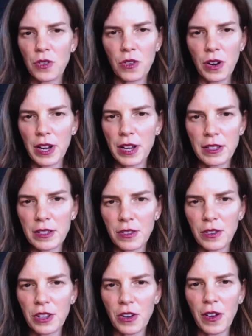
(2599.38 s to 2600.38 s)
great. It's
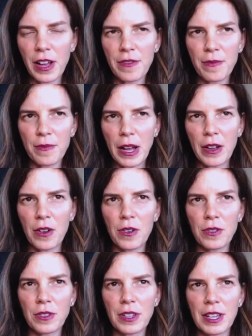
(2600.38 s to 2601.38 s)
so, I have my
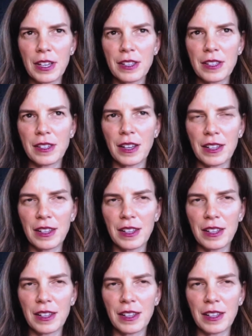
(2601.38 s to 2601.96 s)
own kids,